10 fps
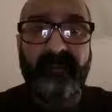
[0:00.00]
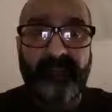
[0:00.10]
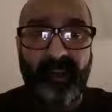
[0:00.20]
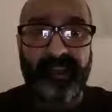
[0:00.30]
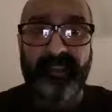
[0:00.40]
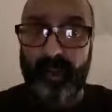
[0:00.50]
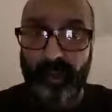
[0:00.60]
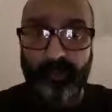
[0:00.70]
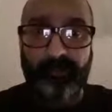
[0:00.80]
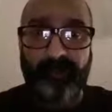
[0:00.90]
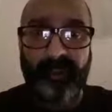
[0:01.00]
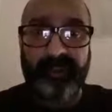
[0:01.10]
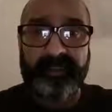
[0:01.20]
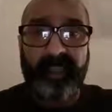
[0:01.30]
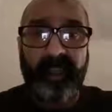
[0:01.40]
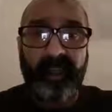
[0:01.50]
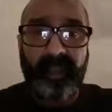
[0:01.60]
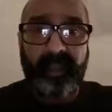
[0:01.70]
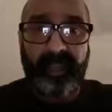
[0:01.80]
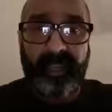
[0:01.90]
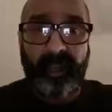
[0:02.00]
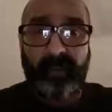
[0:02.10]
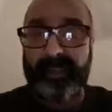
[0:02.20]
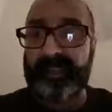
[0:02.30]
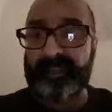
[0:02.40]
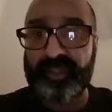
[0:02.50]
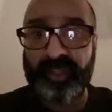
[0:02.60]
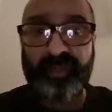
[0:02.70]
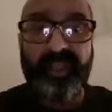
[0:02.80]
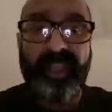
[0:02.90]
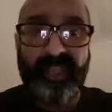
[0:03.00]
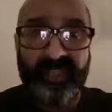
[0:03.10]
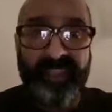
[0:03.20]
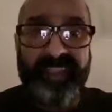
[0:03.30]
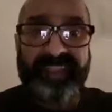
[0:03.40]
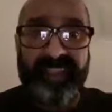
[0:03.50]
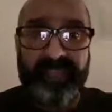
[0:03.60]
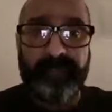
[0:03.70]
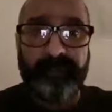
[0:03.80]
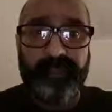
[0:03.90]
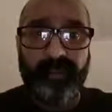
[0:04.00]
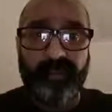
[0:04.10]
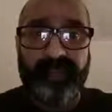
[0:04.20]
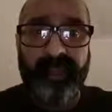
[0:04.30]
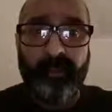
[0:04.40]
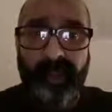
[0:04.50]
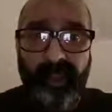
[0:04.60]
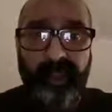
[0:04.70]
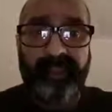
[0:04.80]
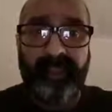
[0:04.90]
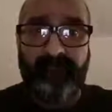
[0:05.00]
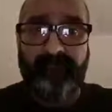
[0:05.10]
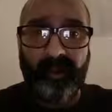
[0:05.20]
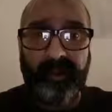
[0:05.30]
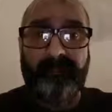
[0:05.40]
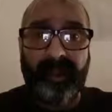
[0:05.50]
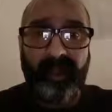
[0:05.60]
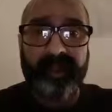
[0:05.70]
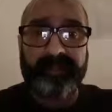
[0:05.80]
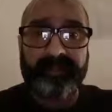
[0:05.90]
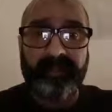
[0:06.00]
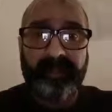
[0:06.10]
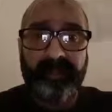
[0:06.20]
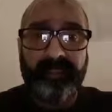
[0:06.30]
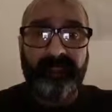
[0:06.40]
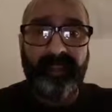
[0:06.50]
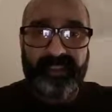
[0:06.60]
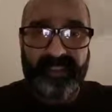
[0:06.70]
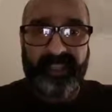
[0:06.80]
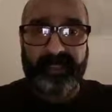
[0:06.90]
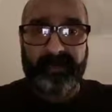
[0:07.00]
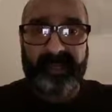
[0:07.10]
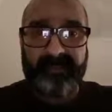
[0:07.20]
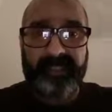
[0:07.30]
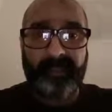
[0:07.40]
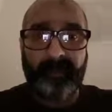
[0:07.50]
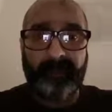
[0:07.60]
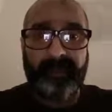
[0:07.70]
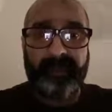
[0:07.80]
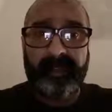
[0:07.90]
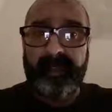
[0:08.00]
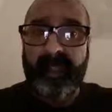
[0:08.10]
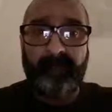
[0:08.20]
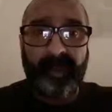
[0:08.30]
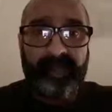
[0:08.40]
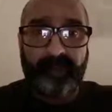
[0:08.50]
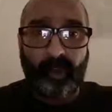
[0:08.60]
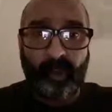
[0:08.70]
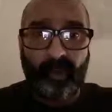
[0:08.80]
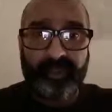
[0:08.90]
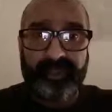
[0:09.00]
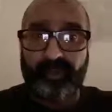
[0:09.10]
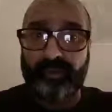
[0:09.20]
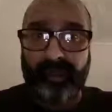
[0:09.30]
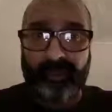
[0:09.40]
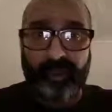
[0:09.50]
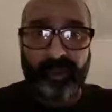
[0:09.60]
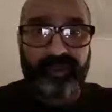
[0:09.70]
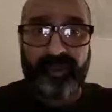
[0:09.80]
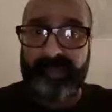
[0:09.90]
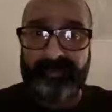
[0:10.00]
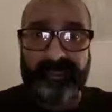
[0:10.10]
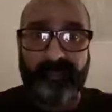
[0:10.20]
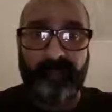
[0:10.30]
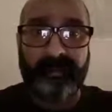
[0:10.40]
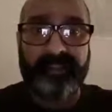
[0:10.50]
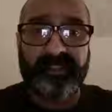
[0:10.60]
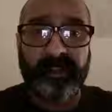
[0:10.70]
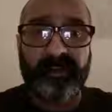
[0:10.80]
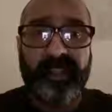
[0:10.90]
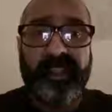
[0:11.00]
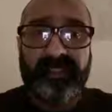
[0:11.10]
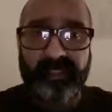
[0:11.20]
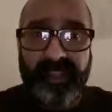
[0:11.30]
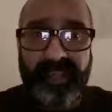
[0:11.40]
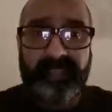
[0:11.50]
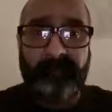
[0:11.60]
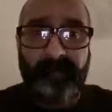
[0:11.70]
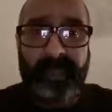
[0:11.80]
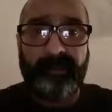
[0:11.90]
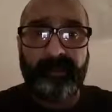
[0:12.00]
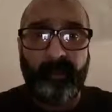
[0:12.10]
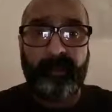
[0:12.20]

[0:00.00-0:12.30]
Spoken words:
fines, unlawful fines, are going to these individuals. We're lining their fucking pockets. They've actually set up a limited company. I believe the courts all around the country are limited companies too. So these are the people